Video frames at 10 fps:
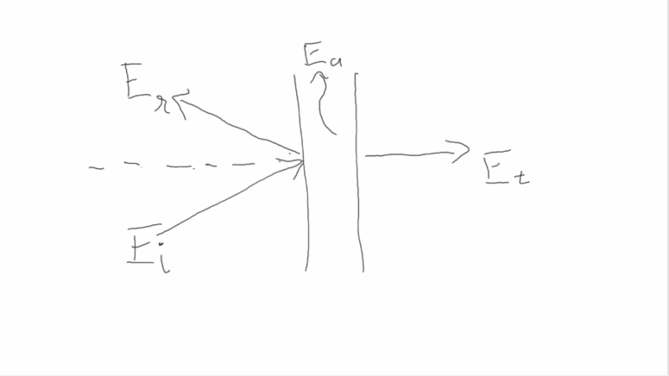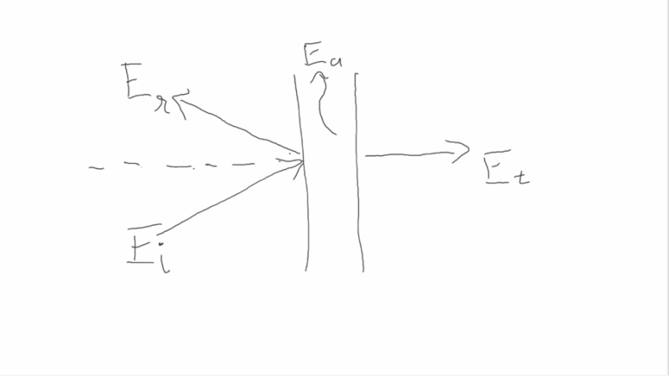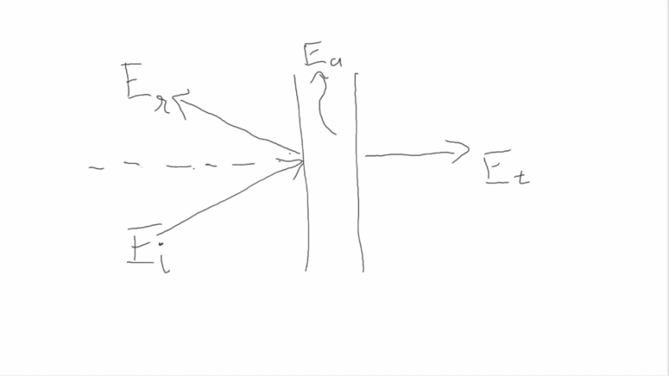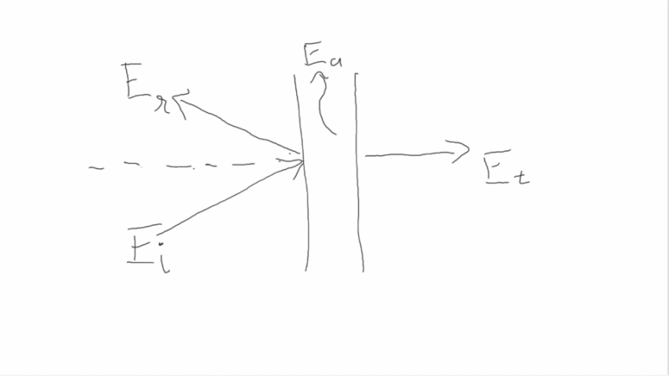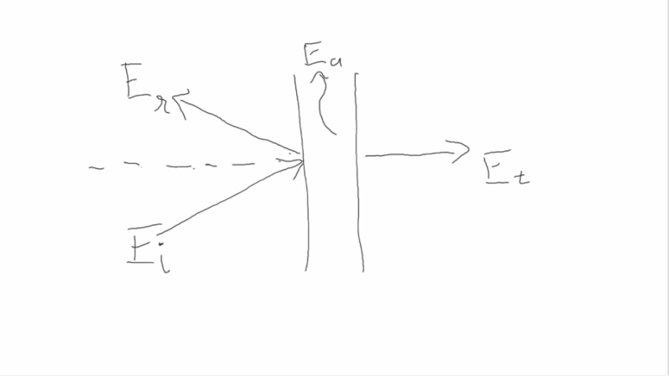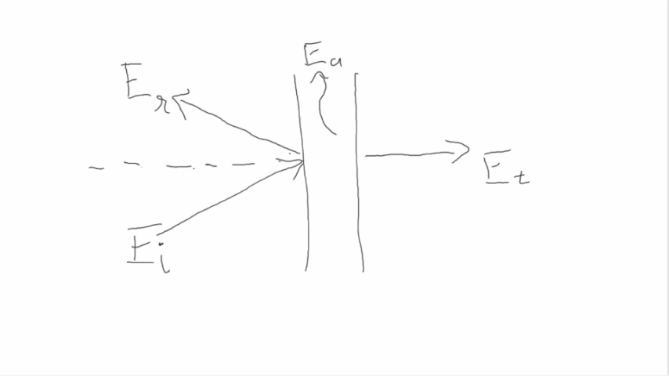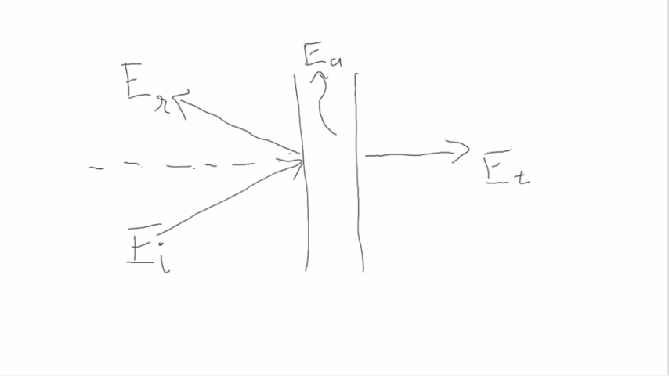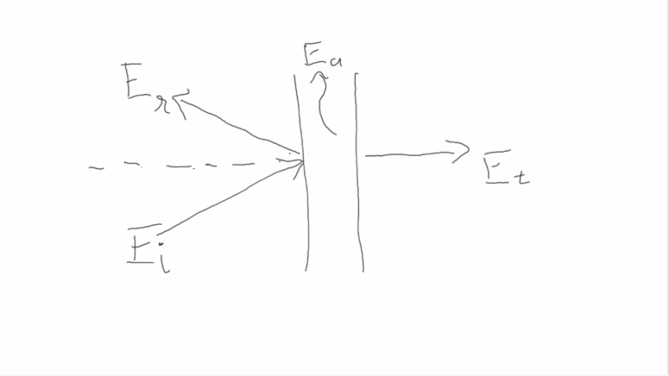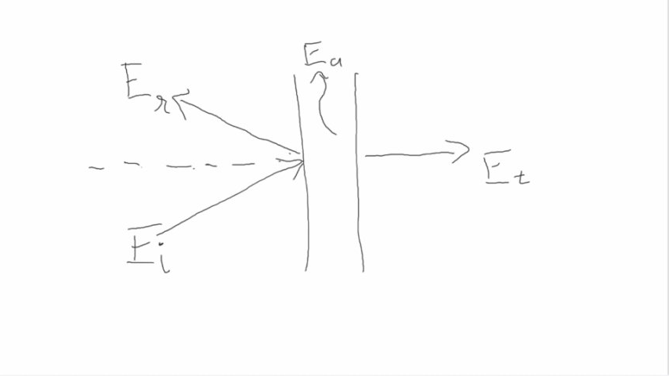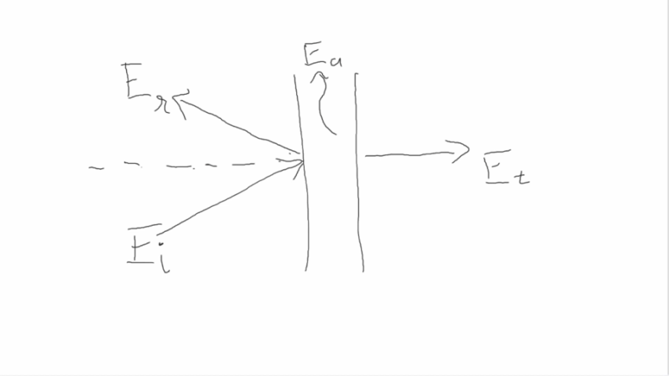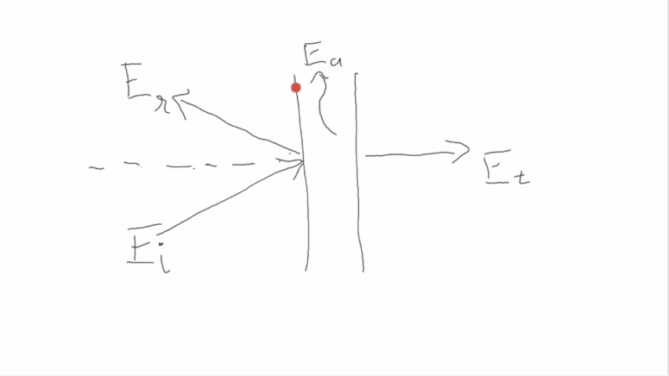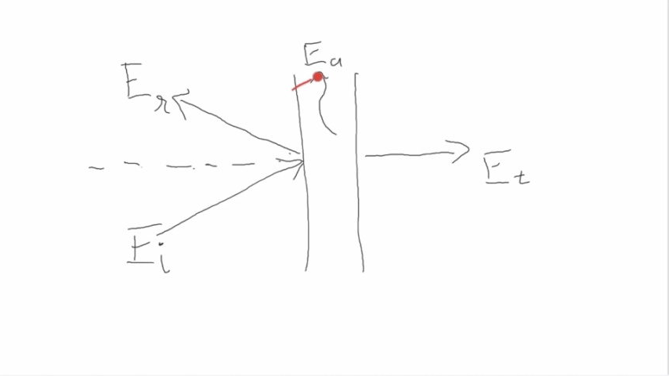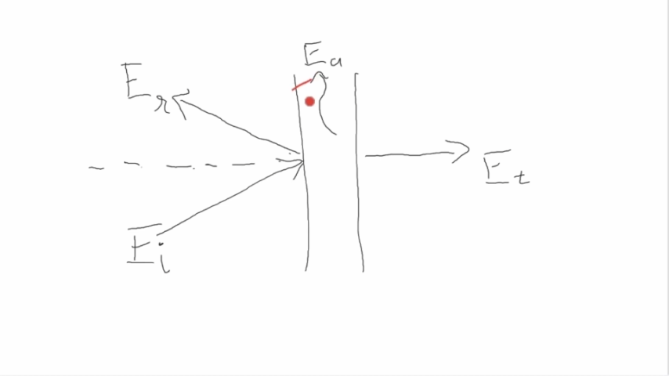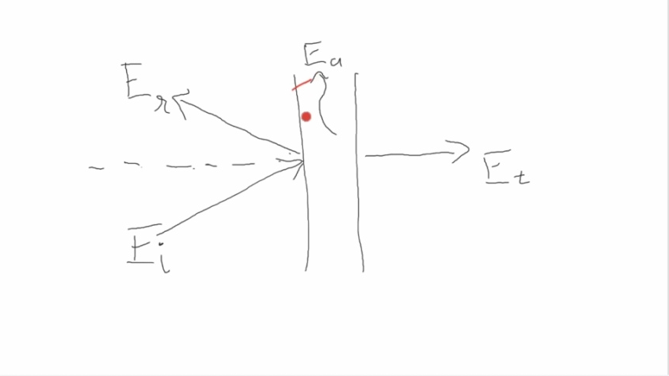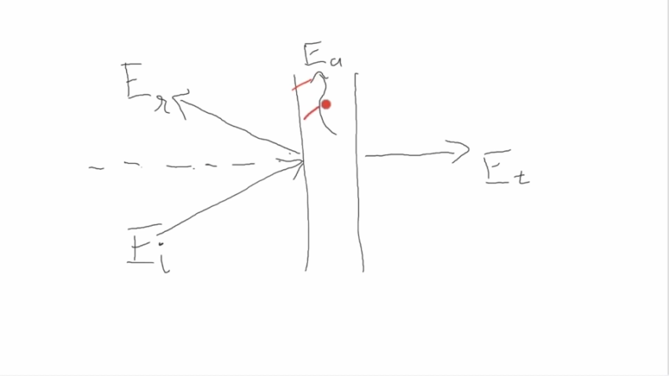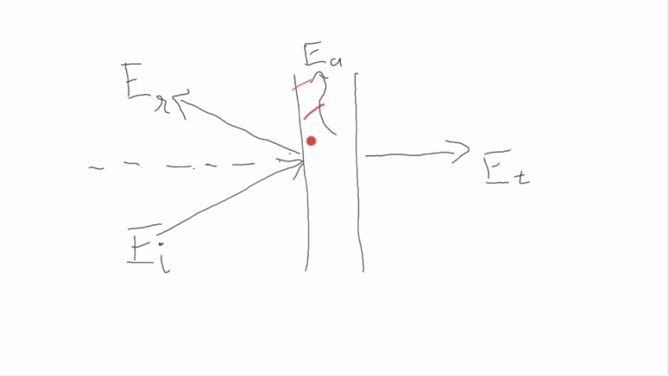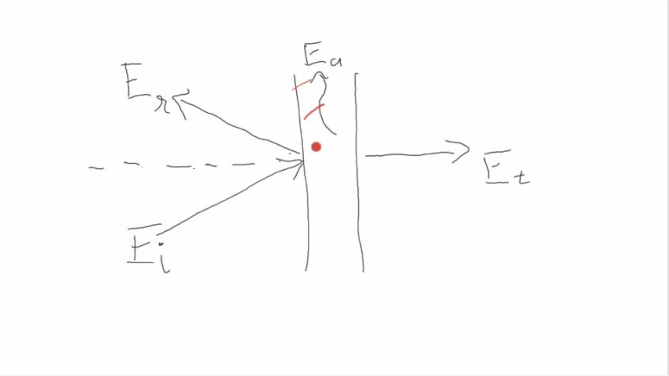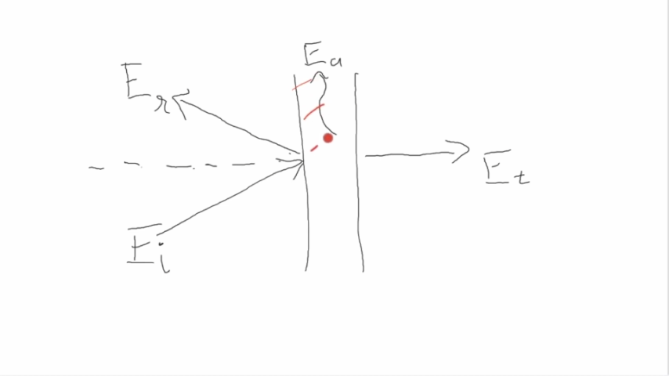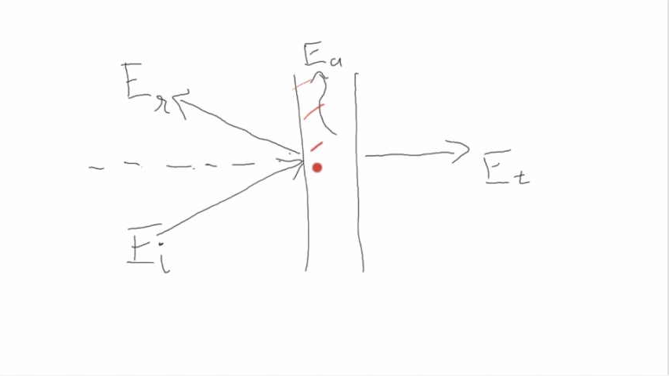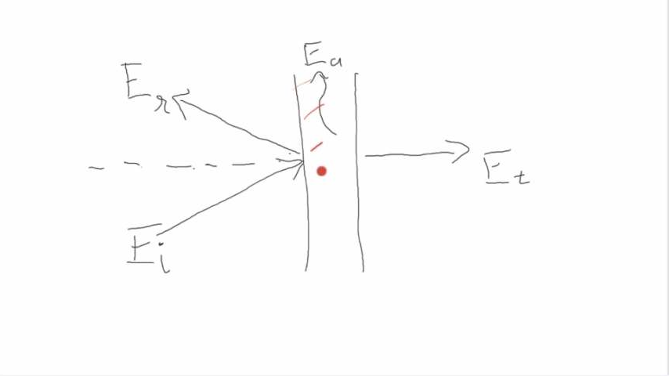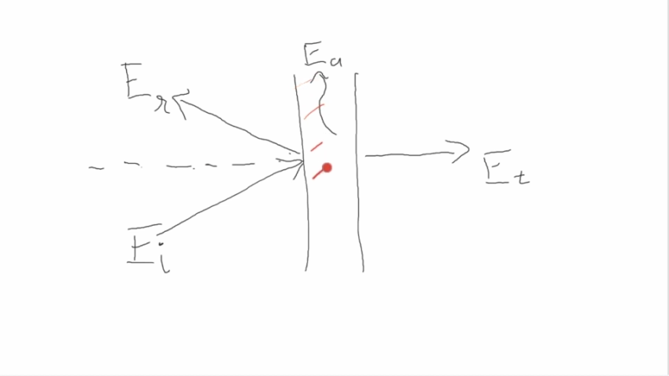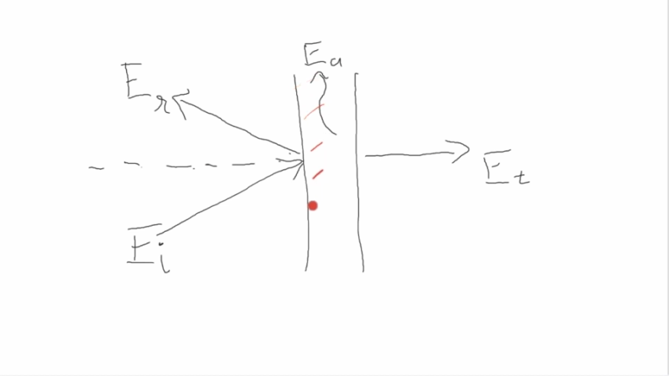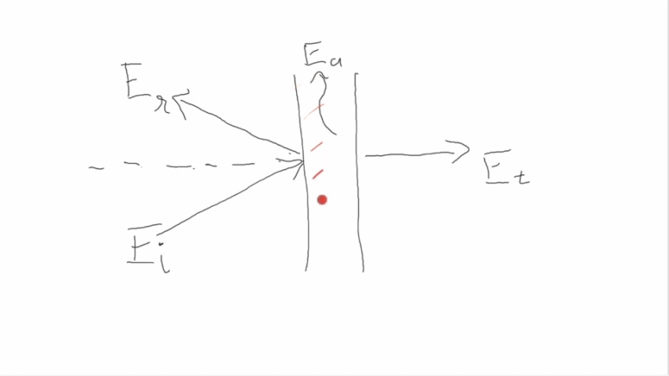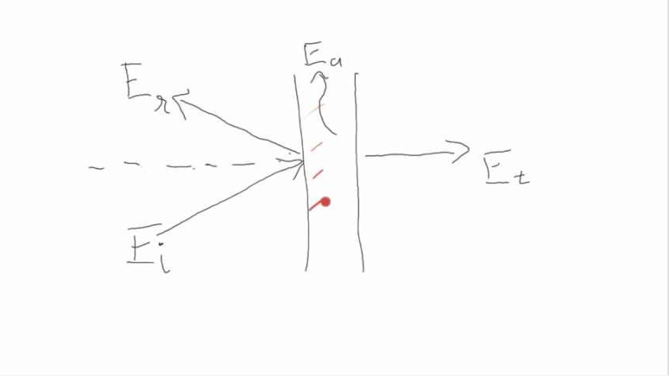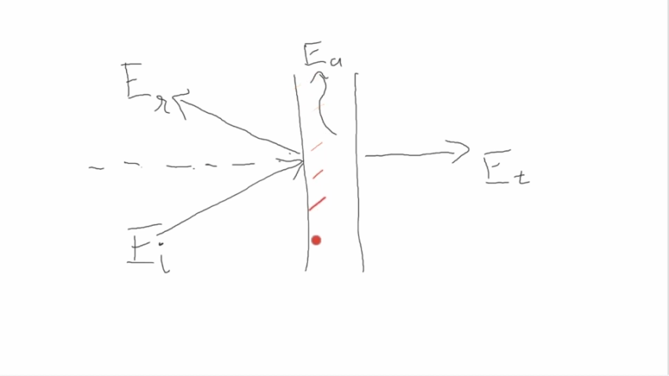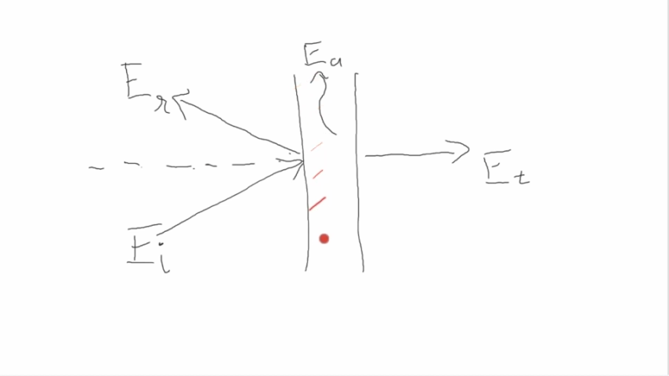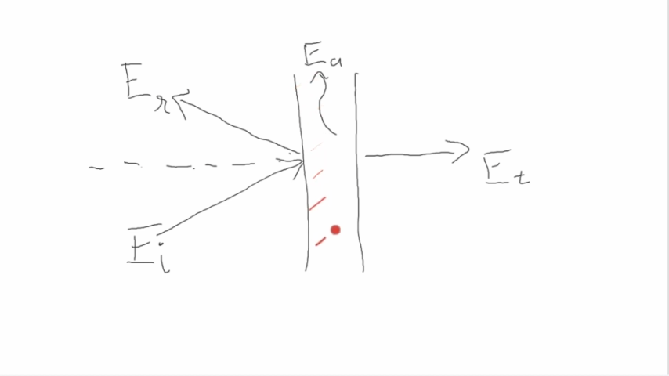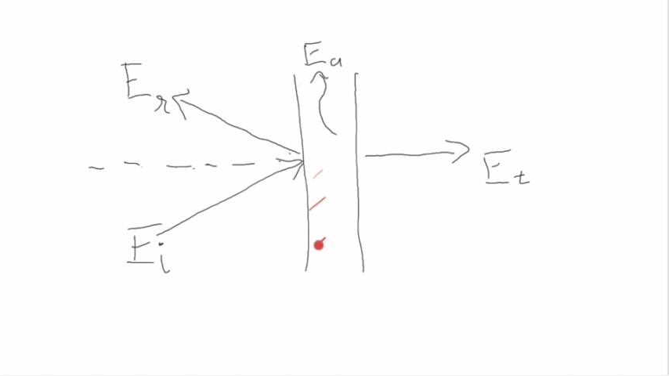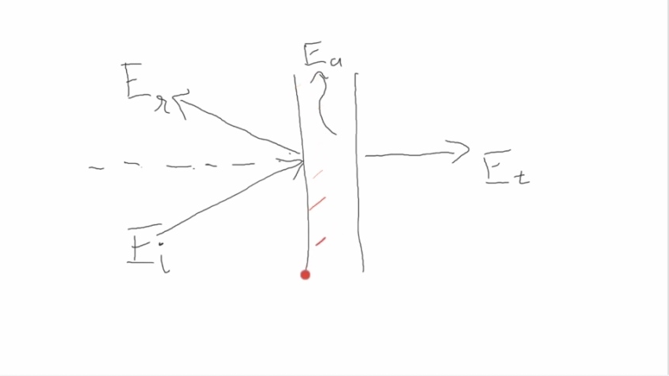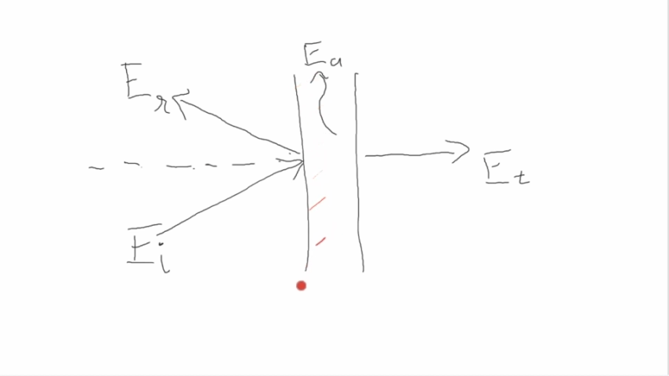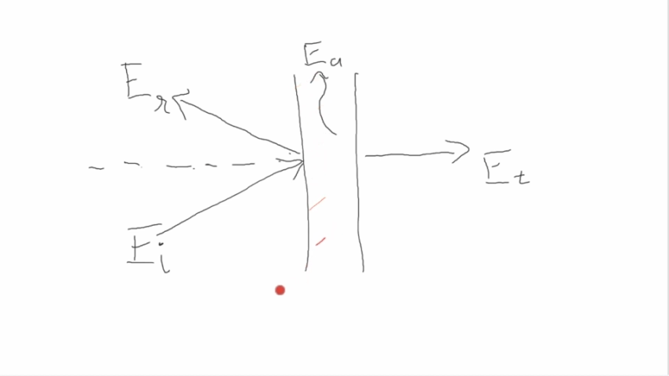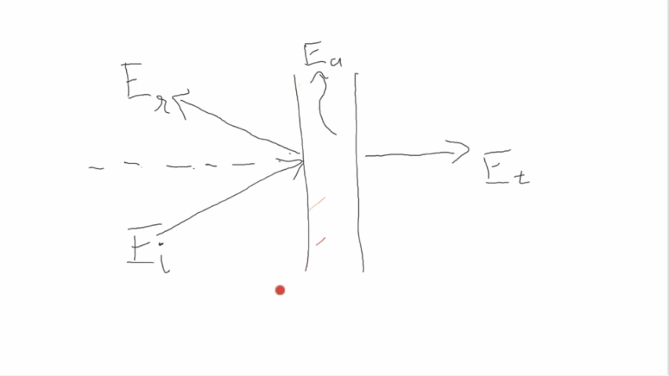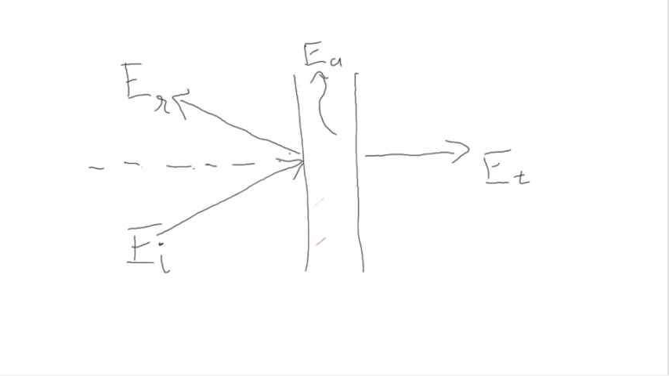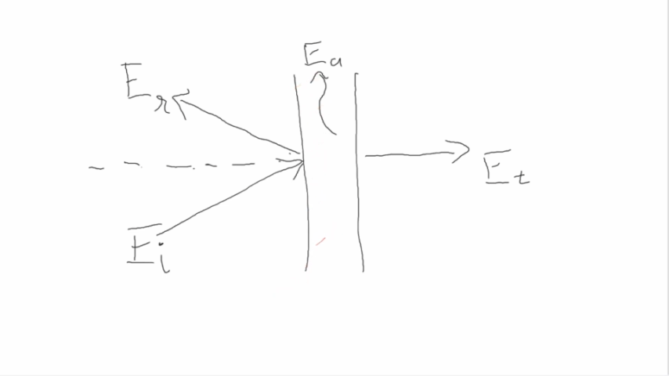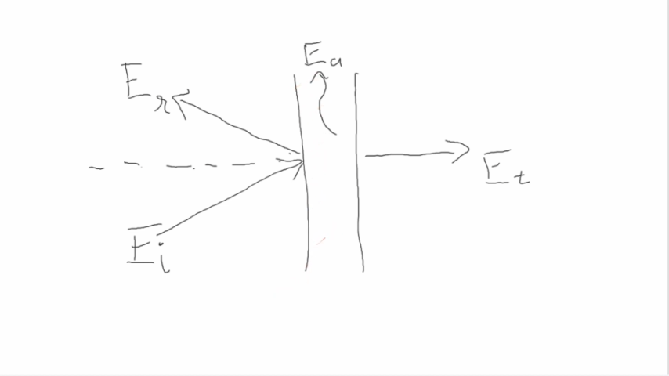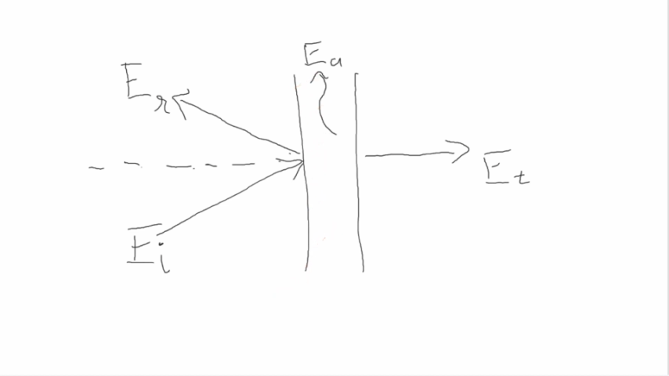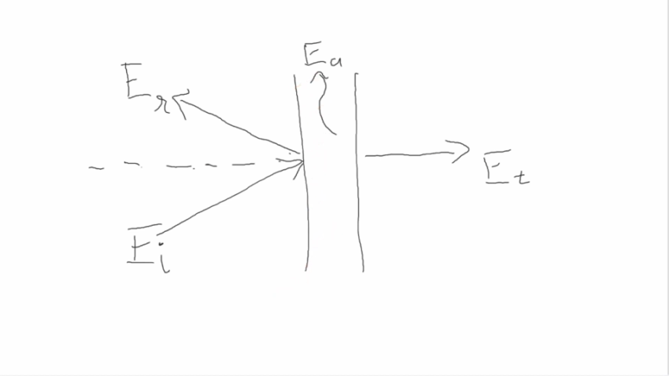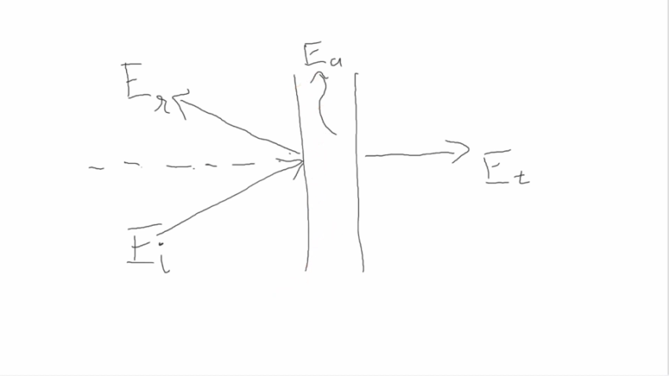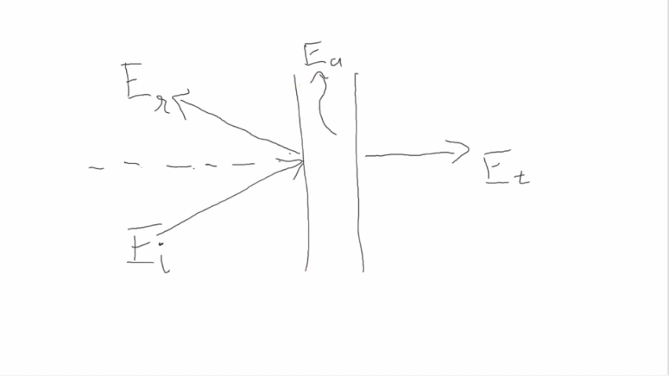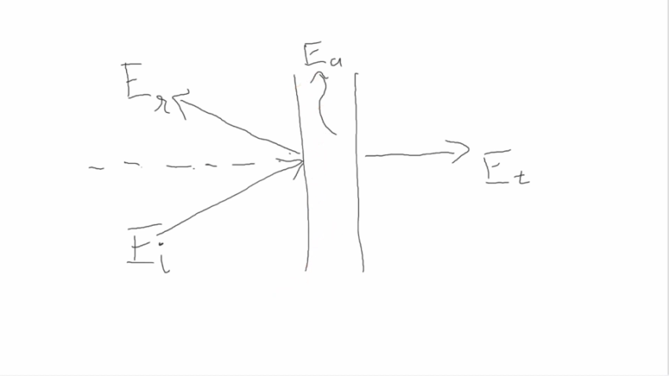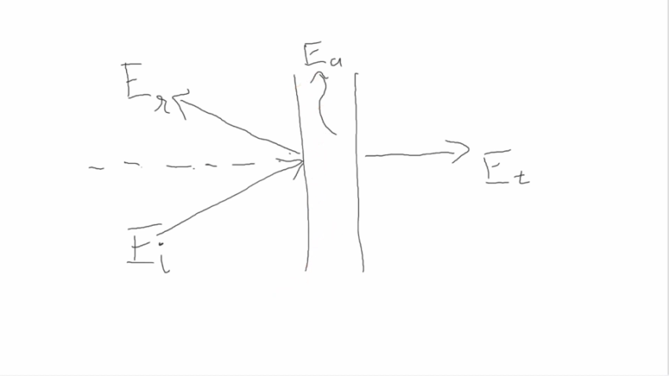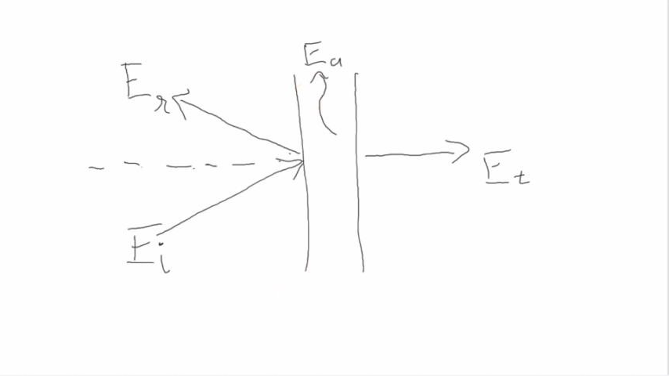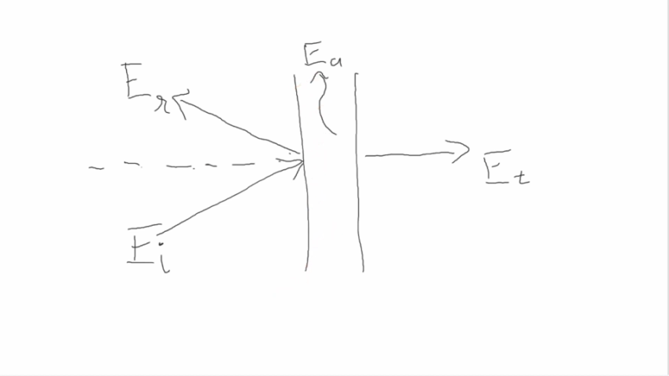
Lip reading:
[unreadable: no face in view]